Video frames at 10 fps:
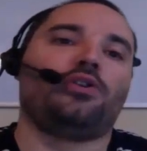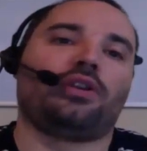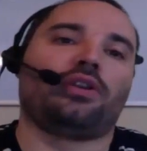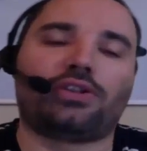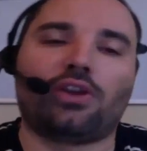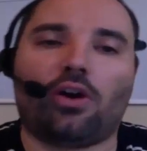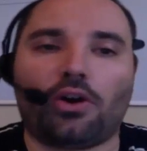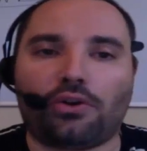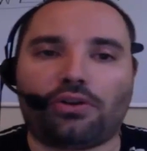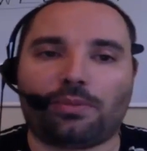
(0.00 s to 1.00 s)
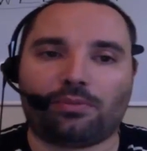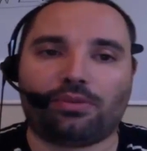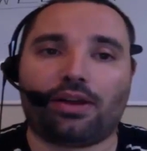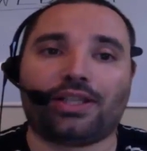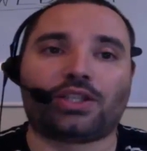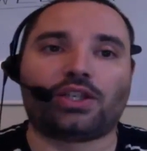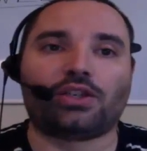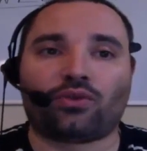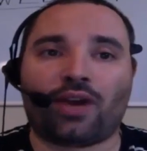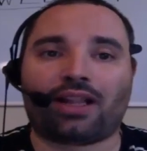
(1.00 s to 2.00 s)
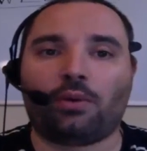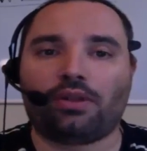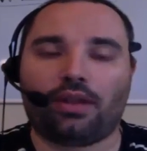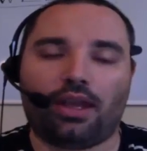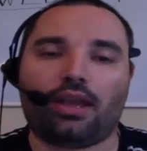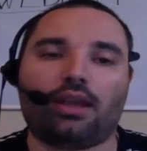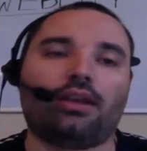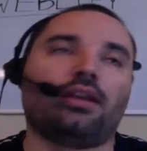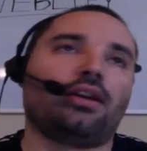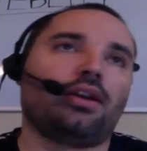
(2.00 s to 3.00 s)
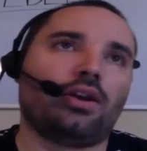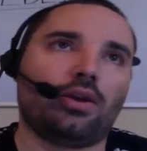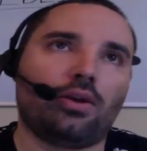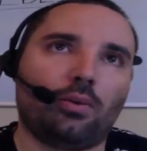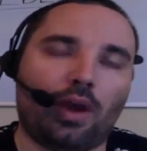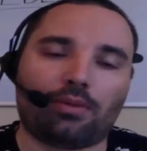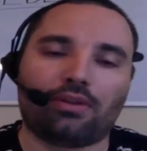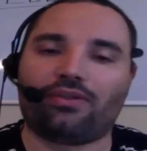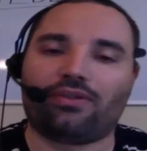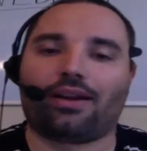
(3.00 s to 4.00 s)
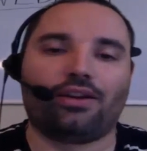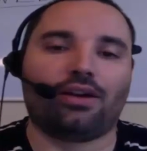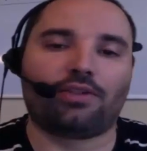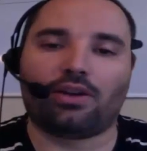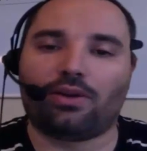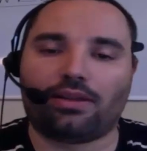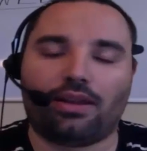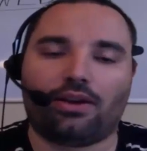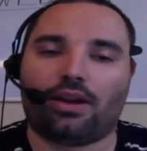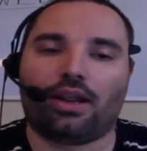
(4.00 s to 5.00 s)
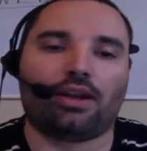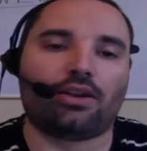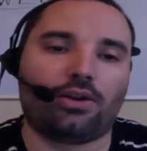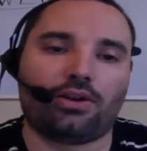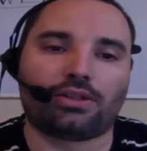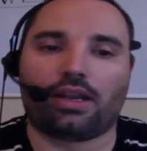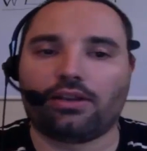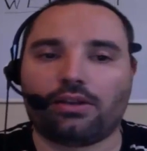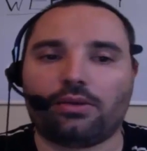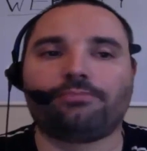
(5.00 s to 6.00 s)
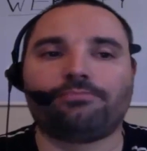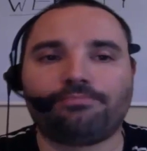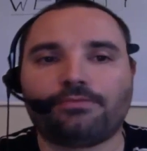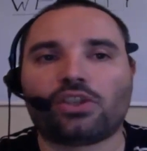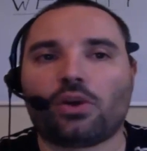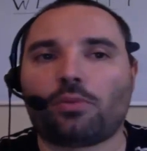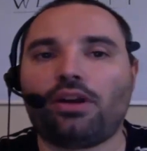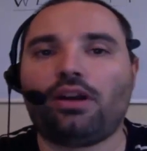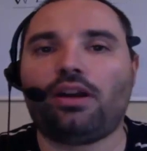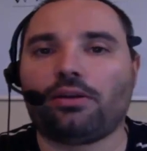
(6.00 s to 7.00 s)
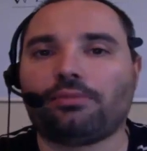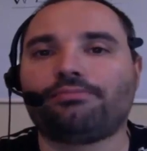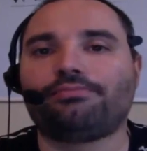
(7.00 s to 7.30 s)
You can install all your themes and plugins directly within Weblify. You don't have to go out there and go to your site and do it. So pretty though.